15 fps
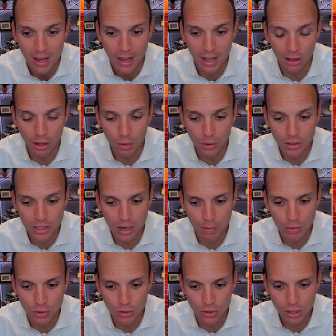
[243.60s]
and lower
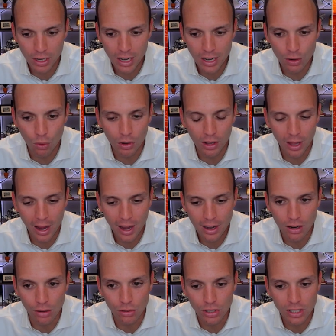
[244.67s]
temperatures. Look at
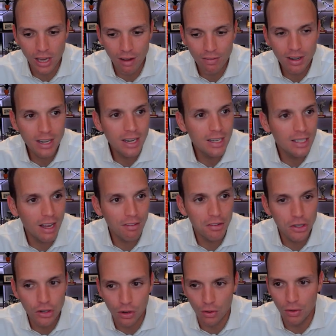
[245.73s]
Orlando,
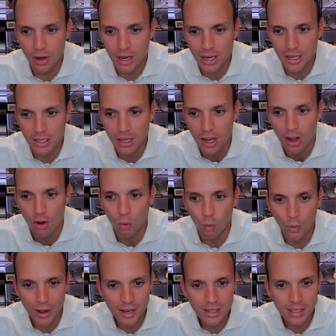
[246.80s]
77 degrees
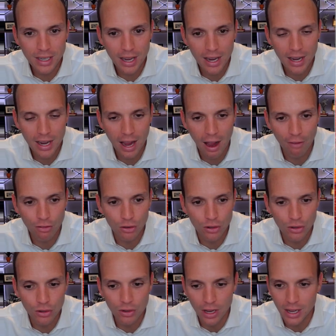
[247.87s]
Wednesday
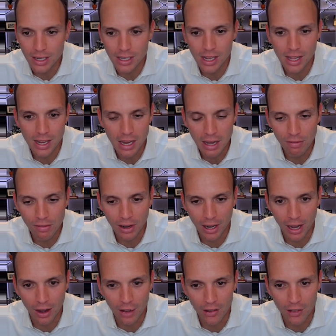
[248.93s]
afternoon into the evening
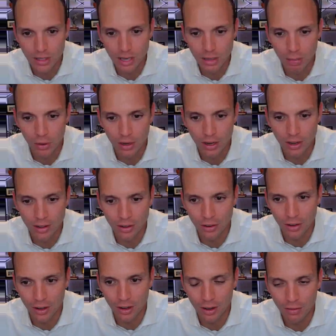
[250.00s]
hours. That's pretty
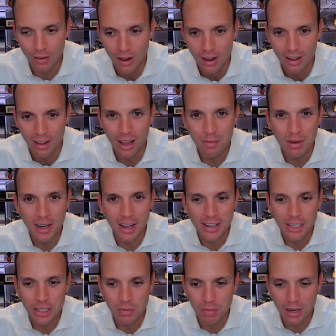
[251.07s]
unheard of. That'd be
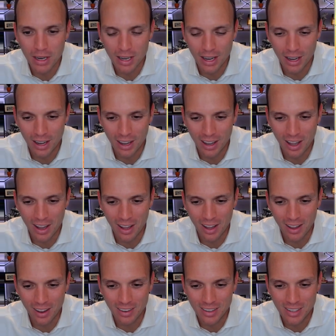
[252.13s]
nice to be
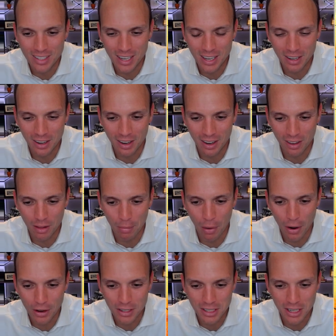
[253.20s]
seeing the
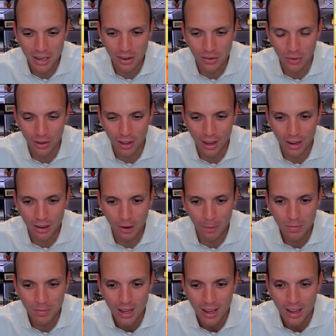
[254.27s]
parks there in
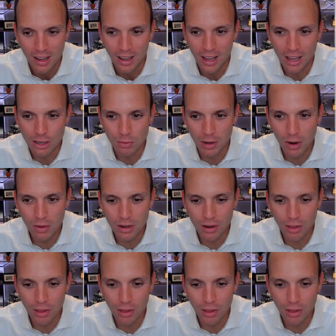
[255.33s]
Orlando. As we go into